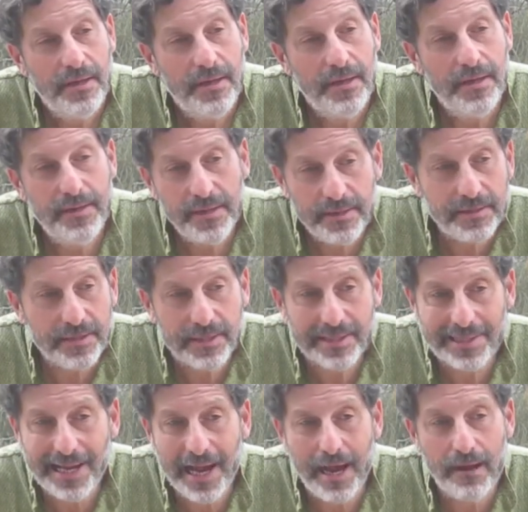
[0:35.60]
it didn't
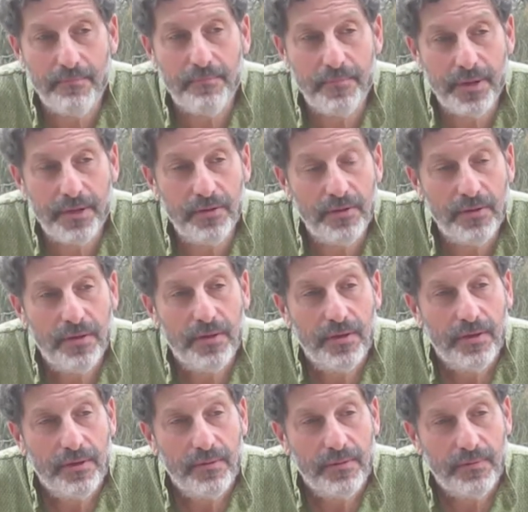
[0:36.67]
stop, but
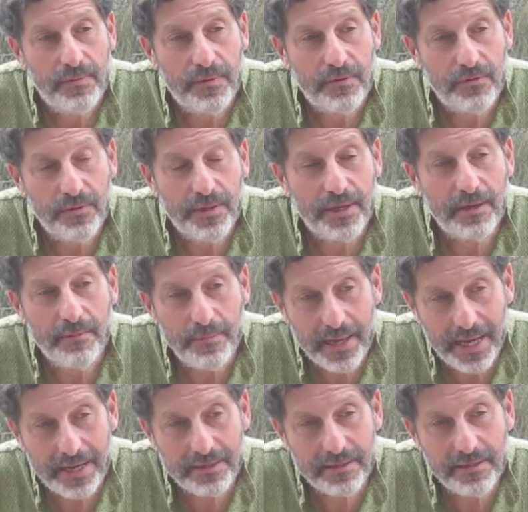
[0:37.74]
through the
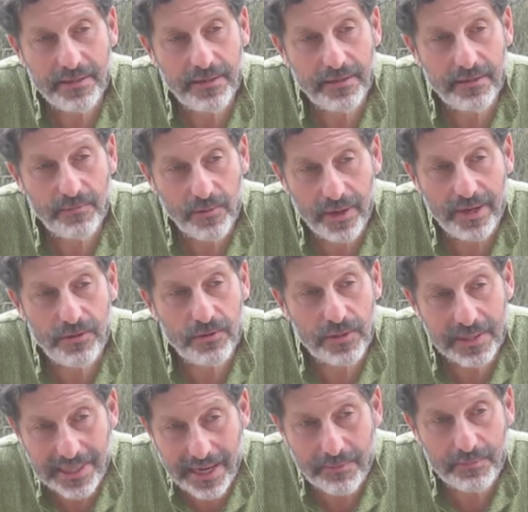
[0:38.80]
capacity of the brain, you
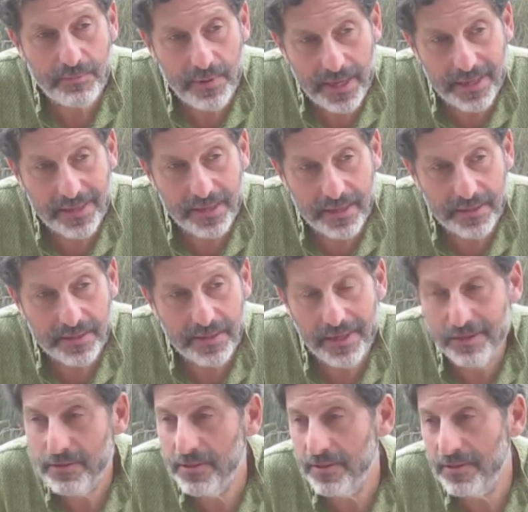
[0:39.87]
stopped paying
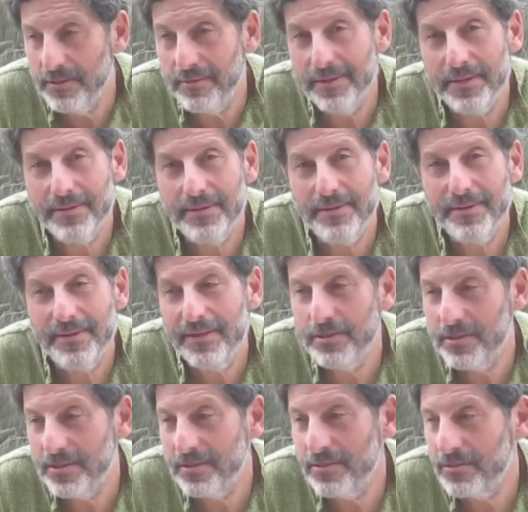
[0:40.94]
attention to it. It
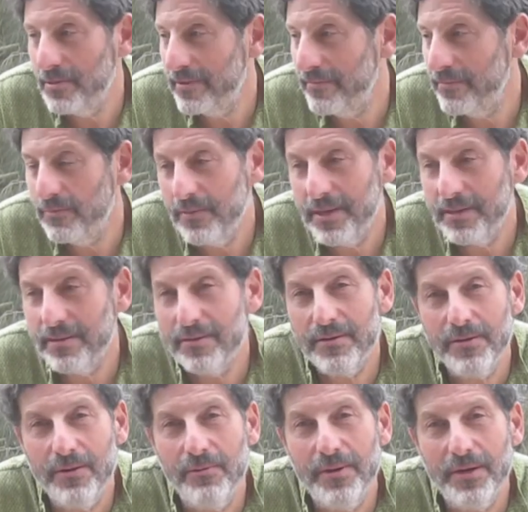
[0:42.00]
just sort of
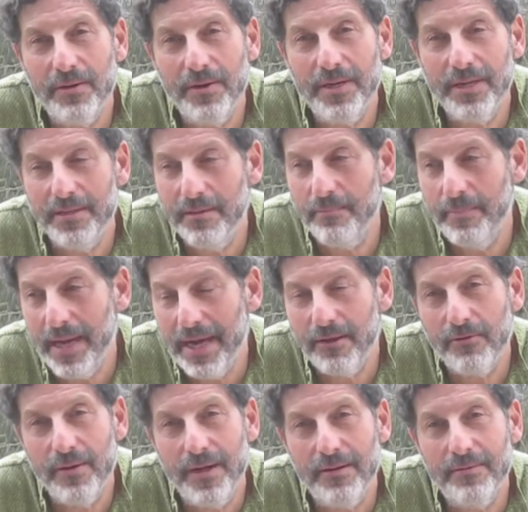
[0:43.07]
went going on in the
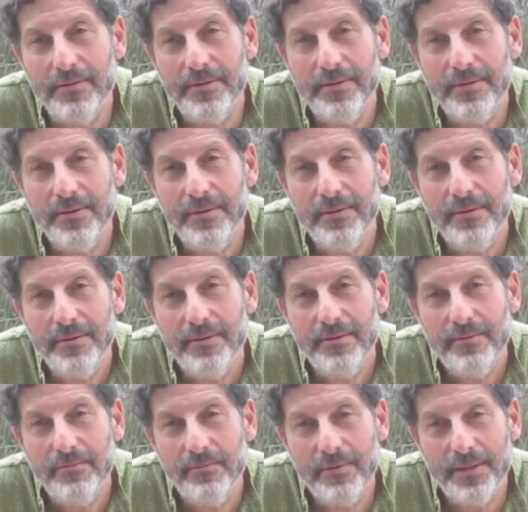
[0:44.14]
background
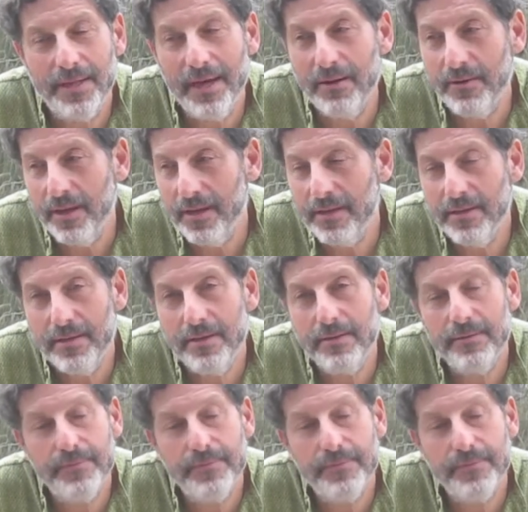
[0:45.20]
without any